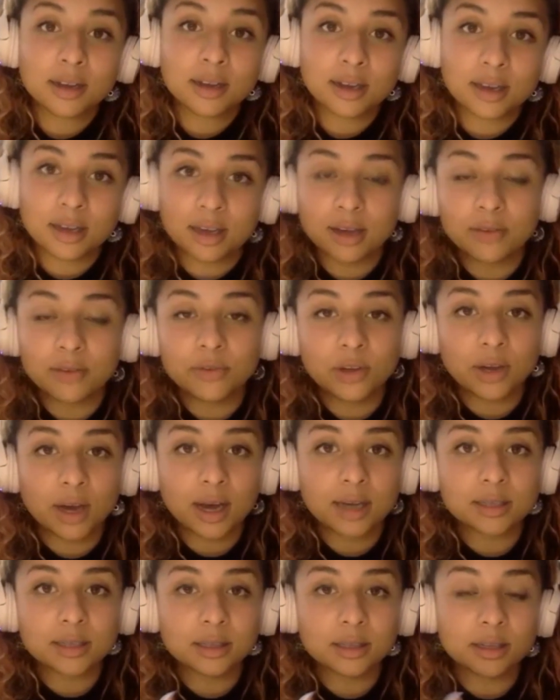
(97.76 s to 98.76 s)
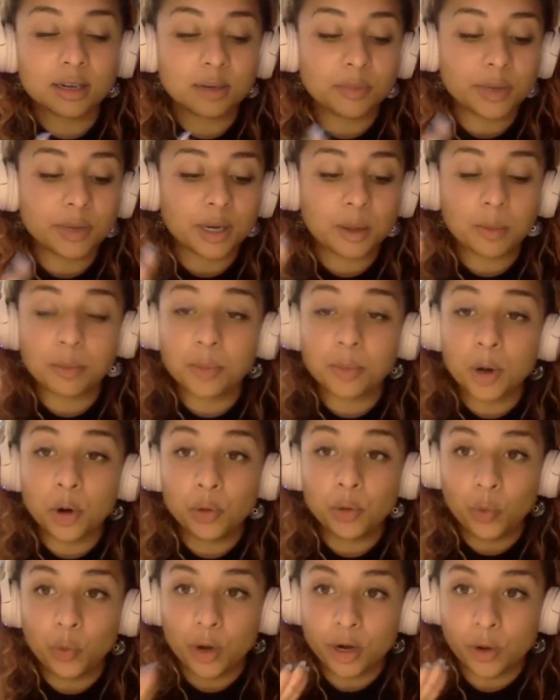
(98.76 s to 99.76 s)
give you guys a little bit of
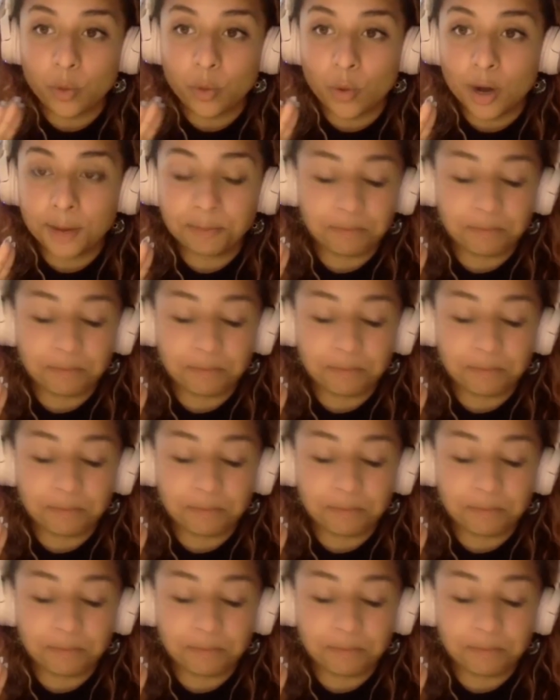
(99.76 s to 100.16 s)
bone 101.